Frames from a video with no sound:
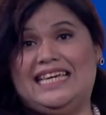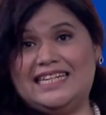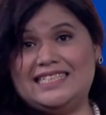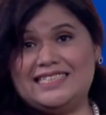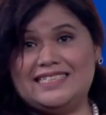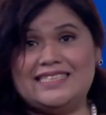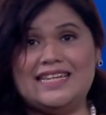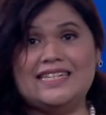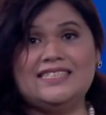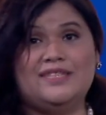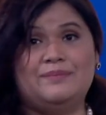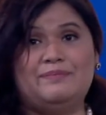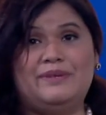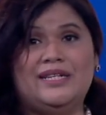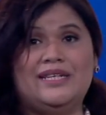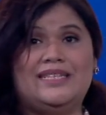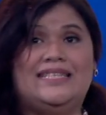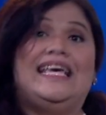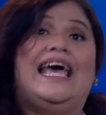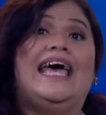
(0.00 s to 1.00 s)
the
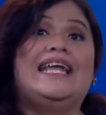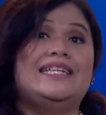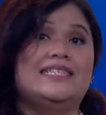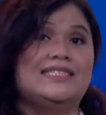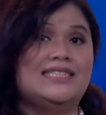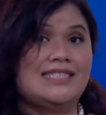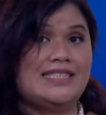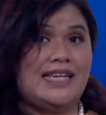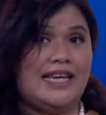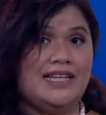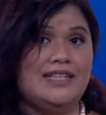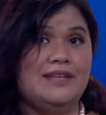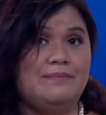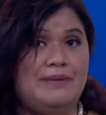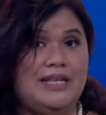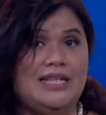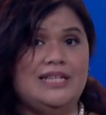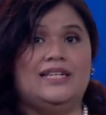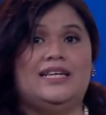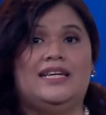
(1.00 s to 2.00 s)
extensibility, and the
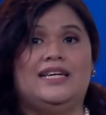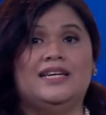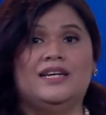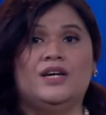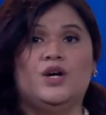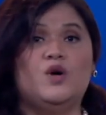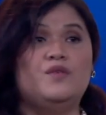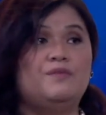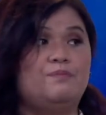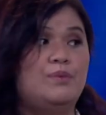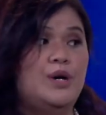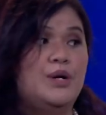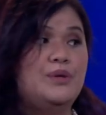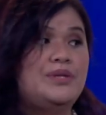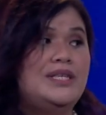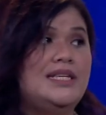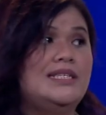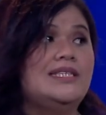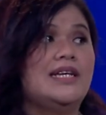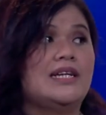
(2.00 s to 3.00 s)
scalability of
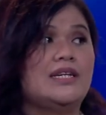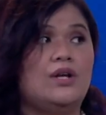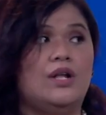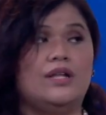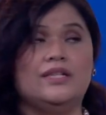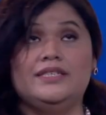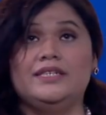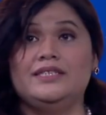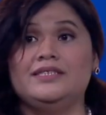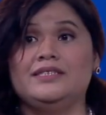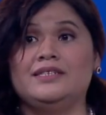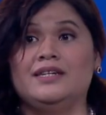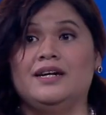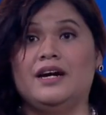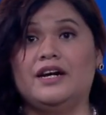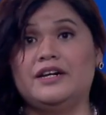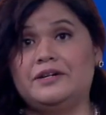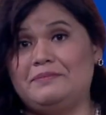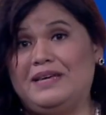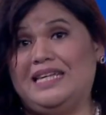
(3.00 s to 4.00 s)
both these technologies
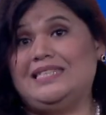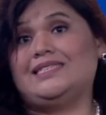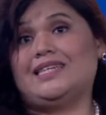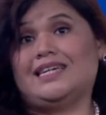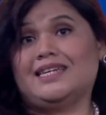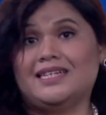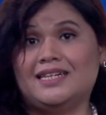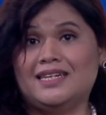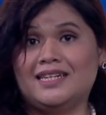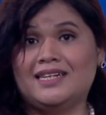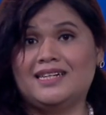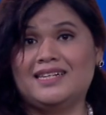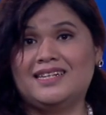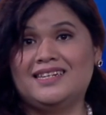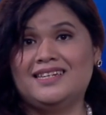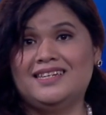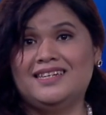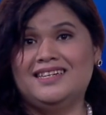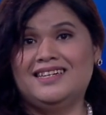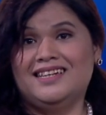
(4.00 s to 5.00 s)
are amazing.
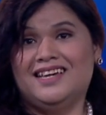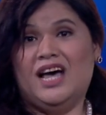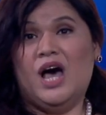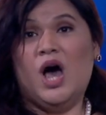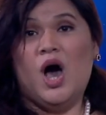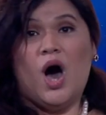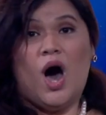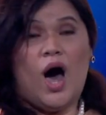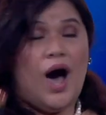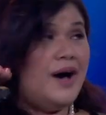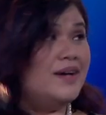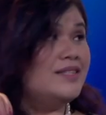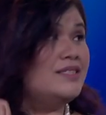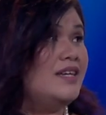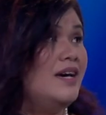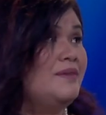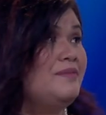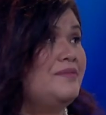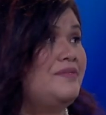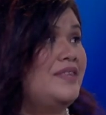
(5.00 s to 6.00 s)

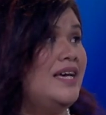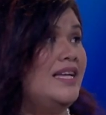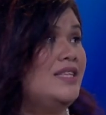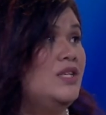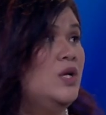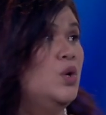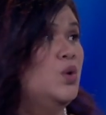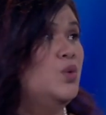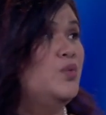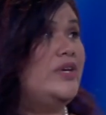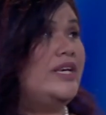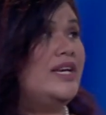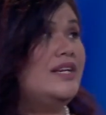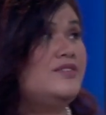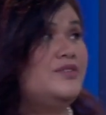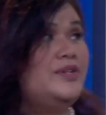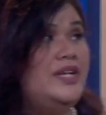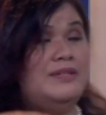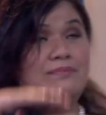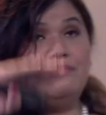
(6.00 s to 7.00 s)
On top of that, we
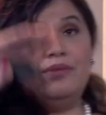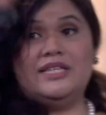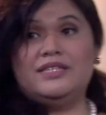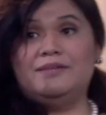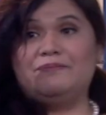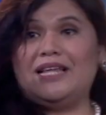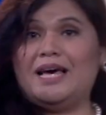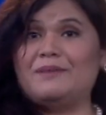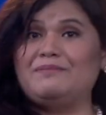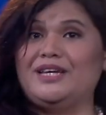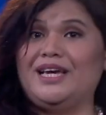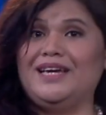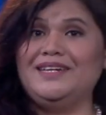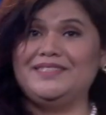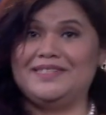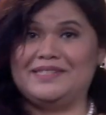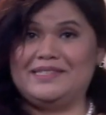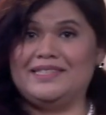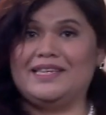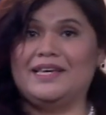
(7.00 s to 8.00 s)
can create multiple
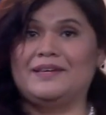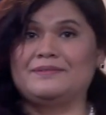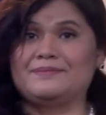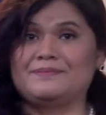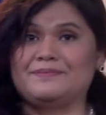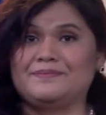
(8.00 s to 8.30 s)
applications.